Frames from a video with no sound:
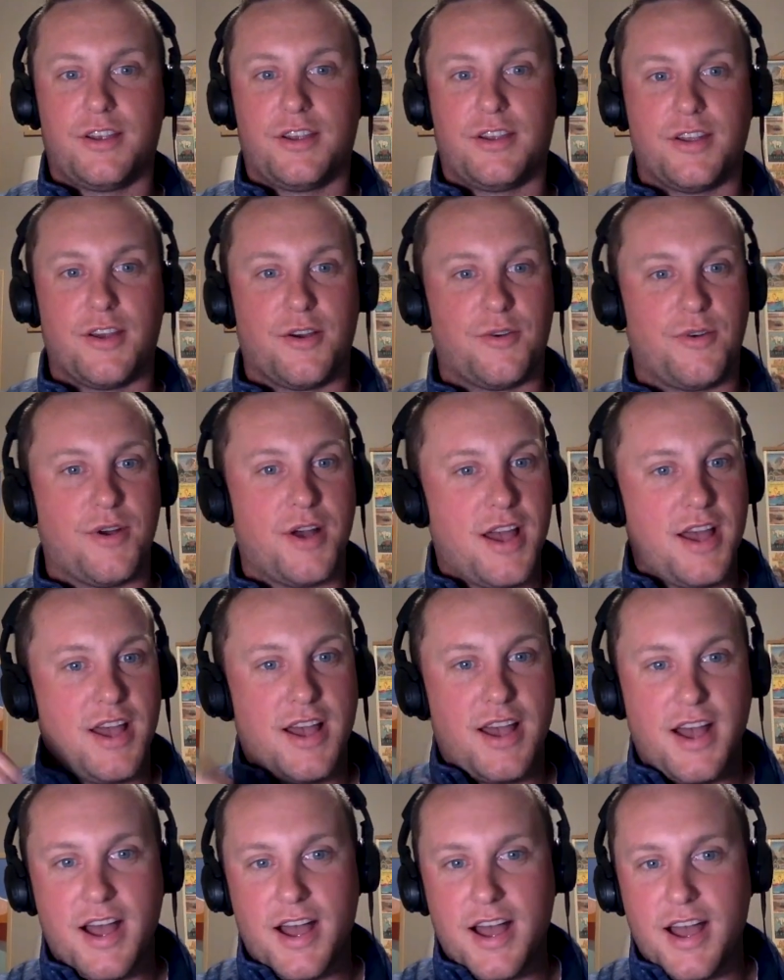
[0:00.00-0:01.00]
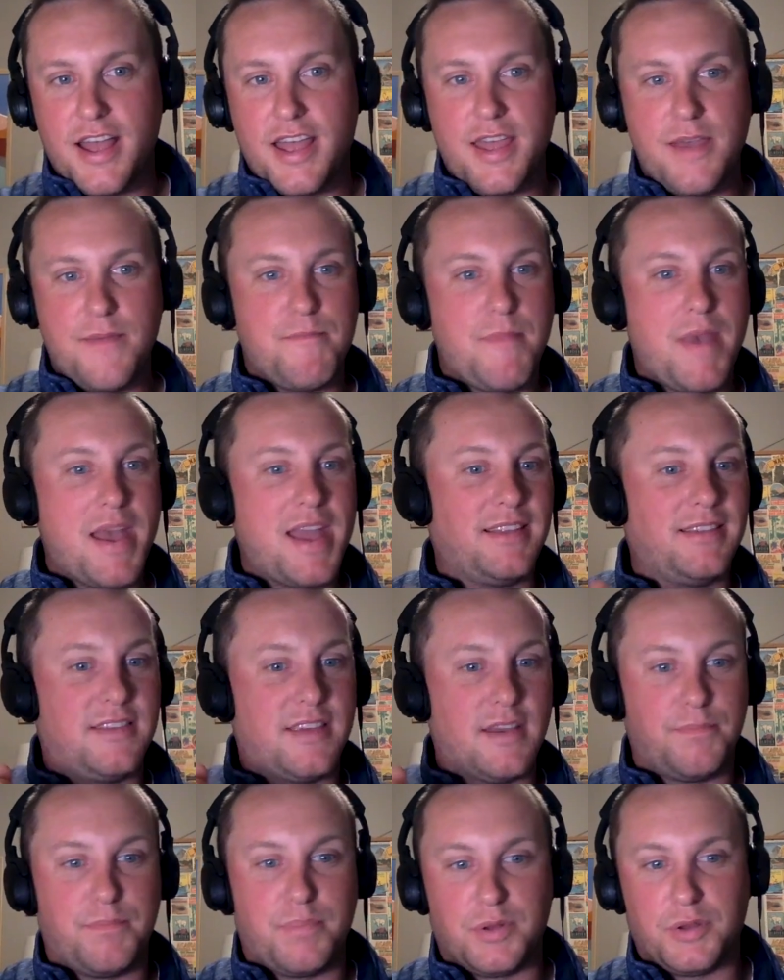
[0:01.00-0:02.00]
You know, uh, it may
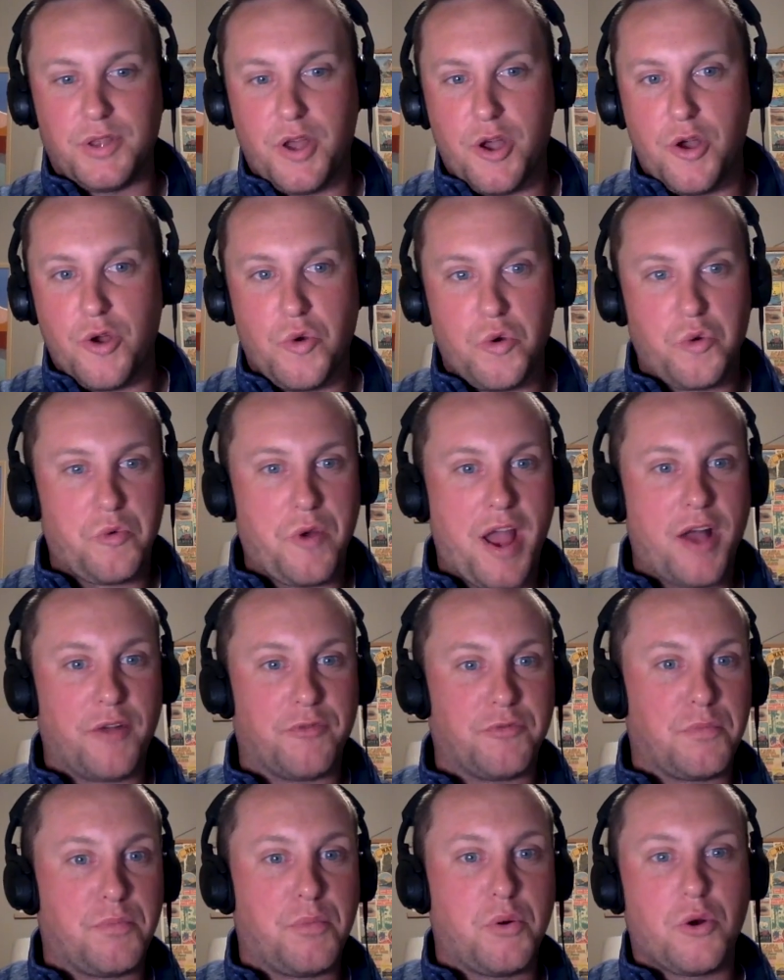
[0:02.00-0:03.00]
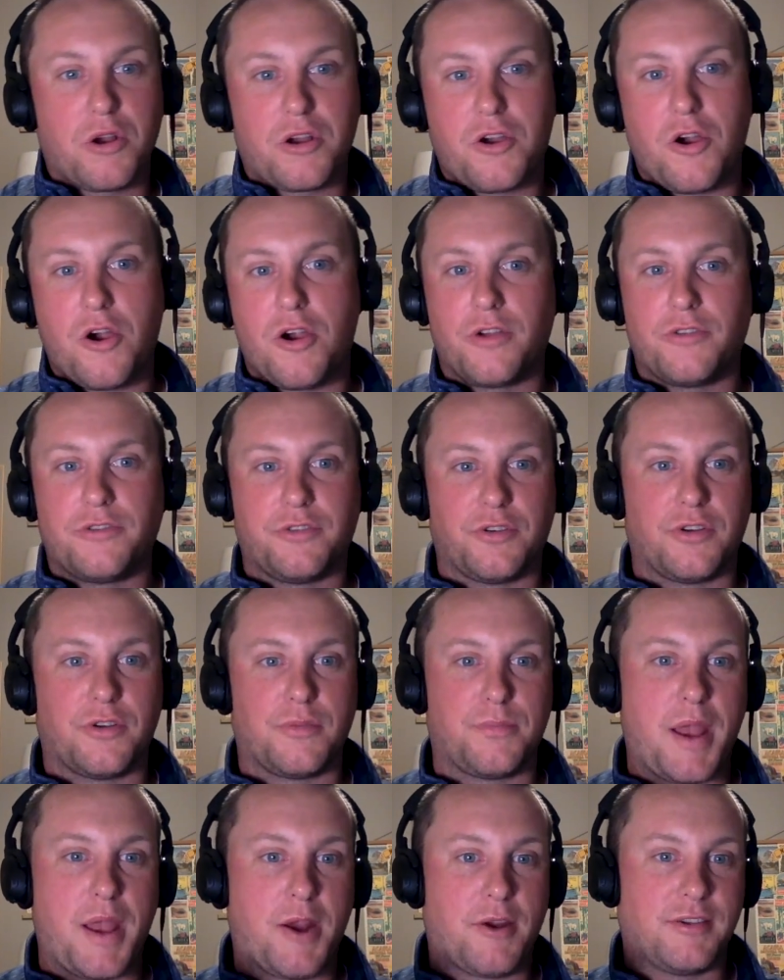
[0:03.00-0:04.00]
dip below around report cards
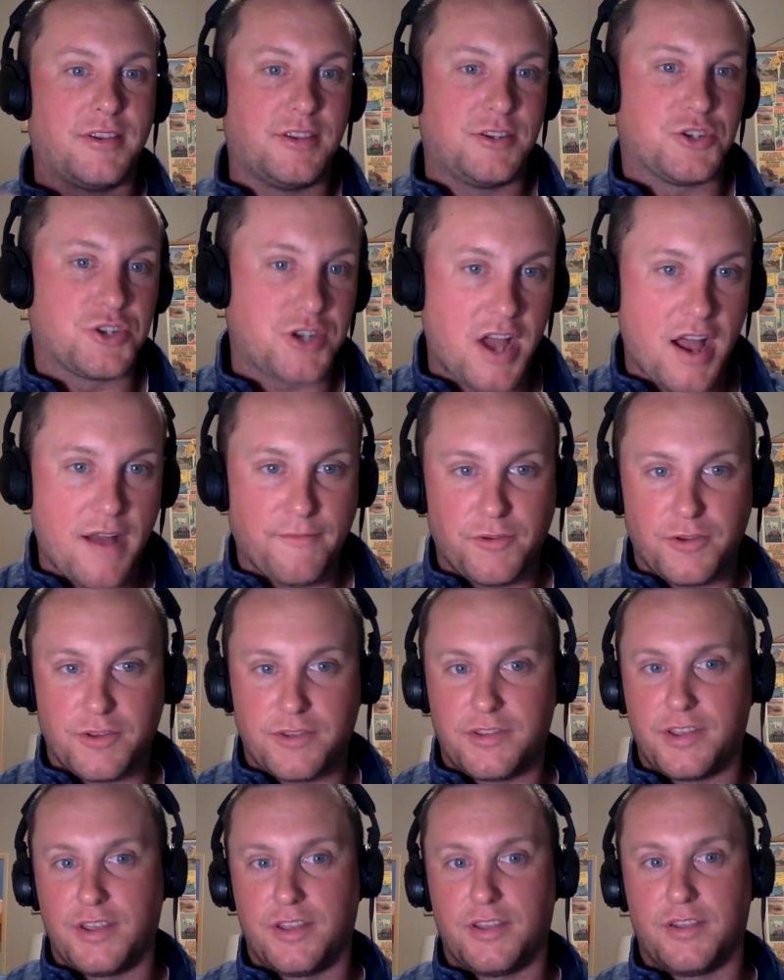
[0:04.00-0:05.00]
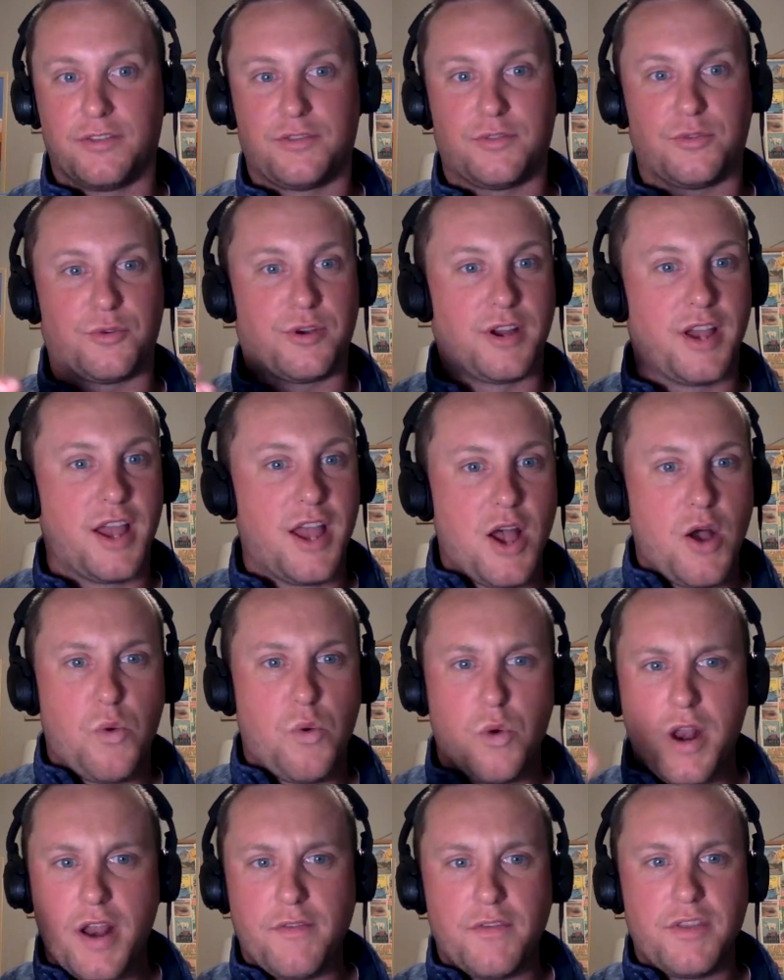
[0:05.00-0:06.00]
or parent teacher conferences or
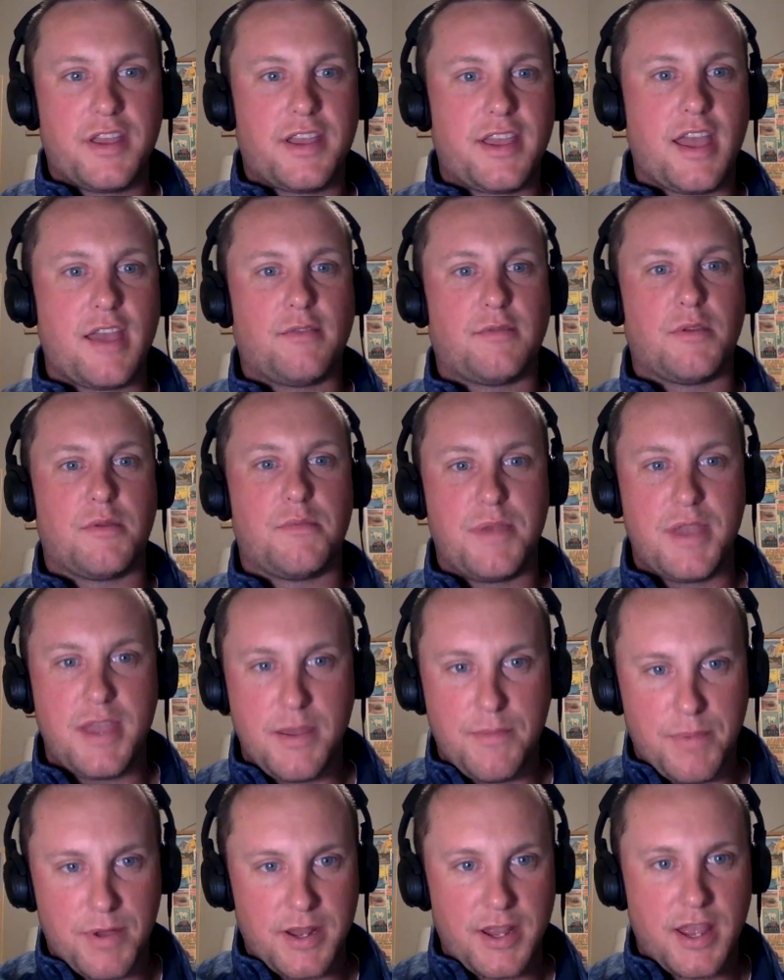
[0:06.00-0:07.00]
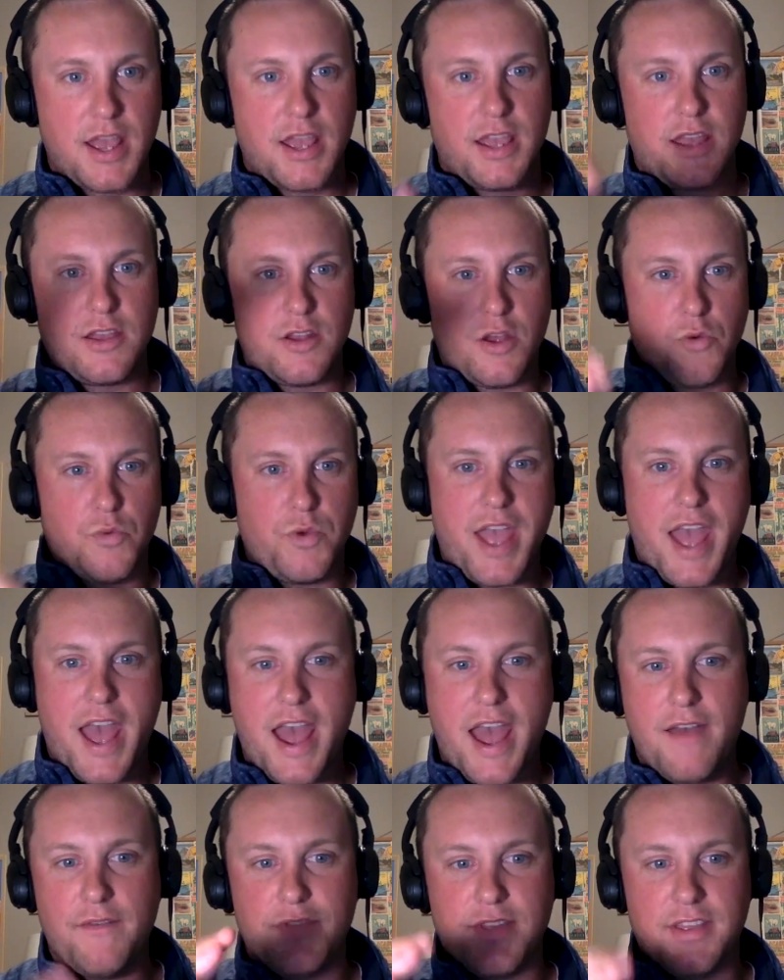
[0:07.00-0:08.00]
whatever the case may be. But, you know, we
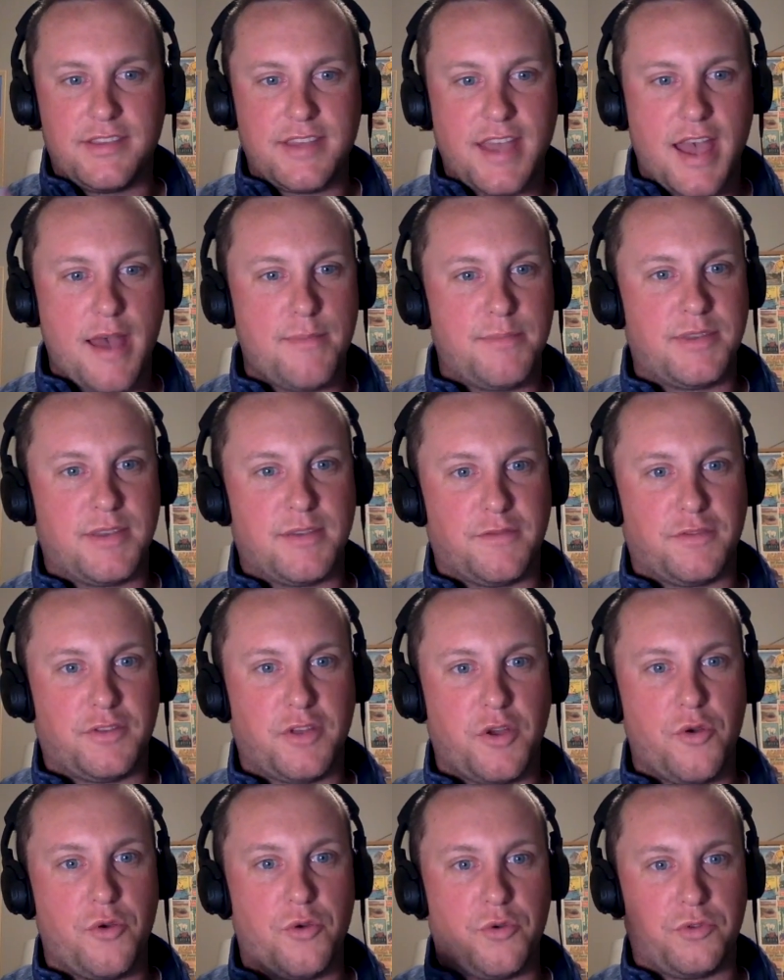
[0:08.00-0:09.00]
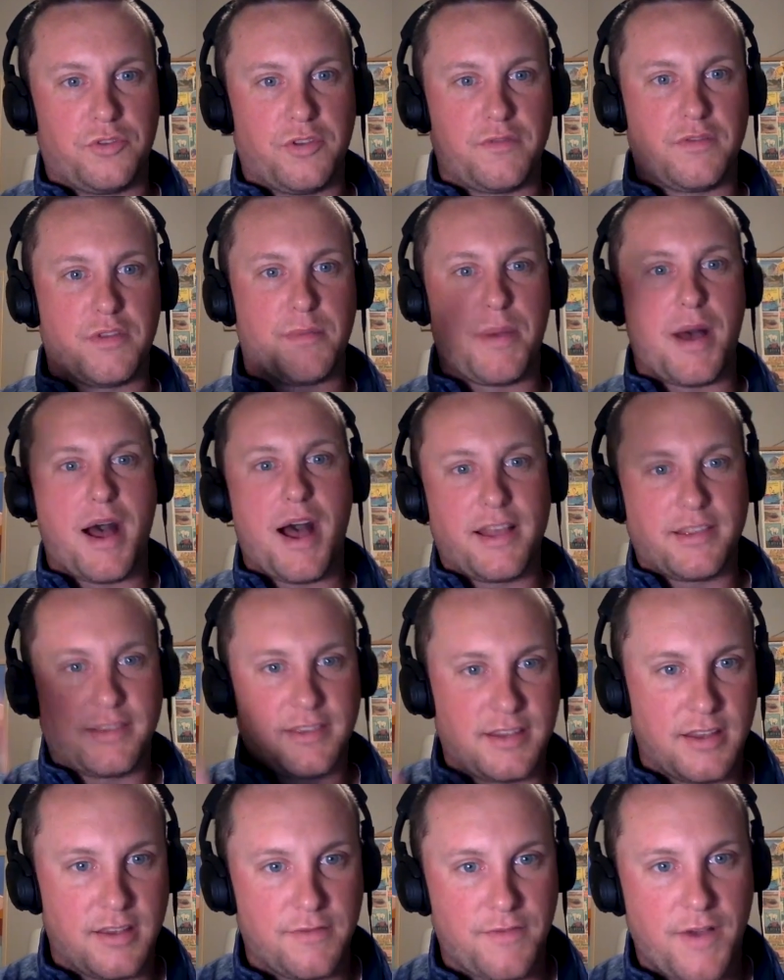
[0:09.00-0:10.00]
have these ebbs and flows of the
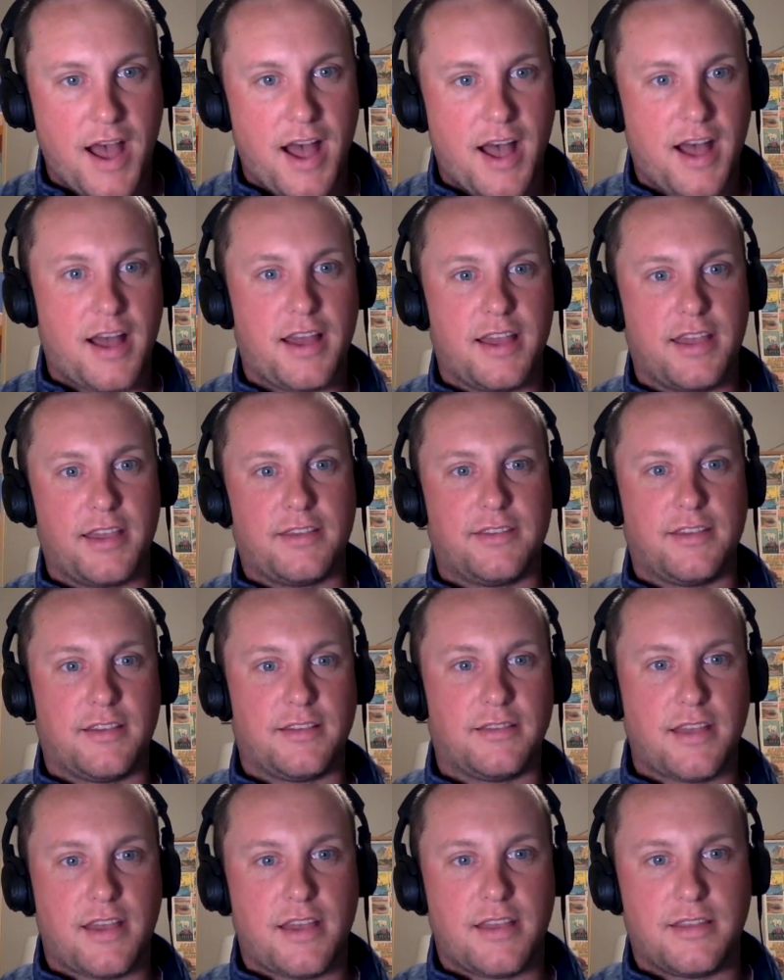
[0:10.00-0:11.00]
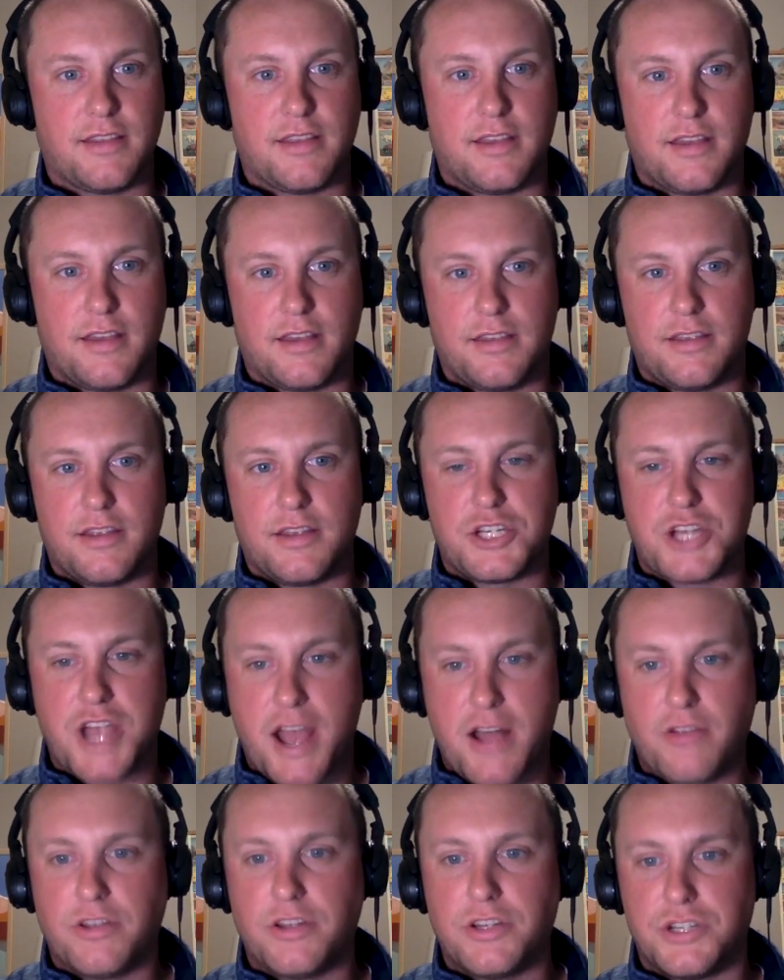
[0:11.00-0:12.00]
positive highs and, and the, the
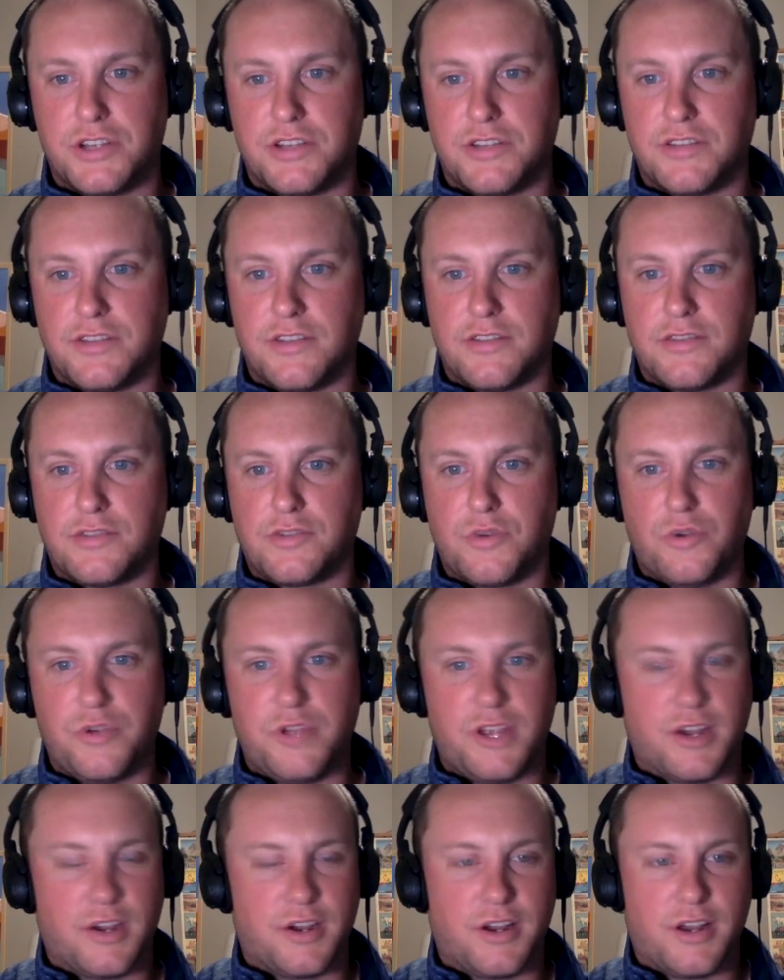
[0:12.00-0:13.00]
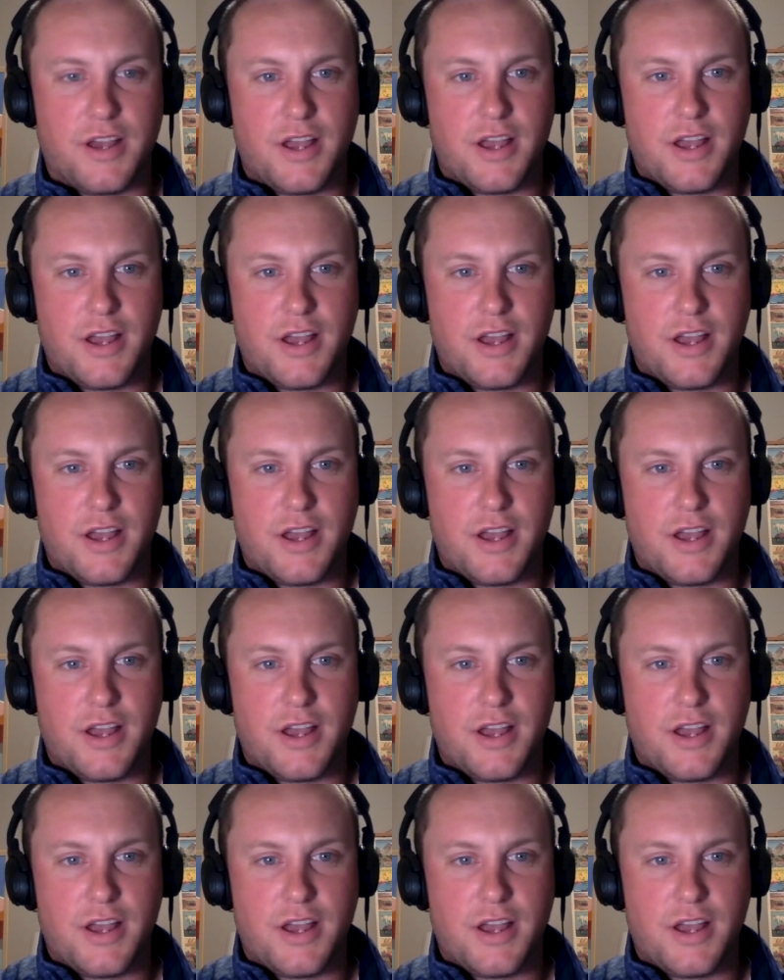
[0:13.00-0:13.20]
challenges in the school year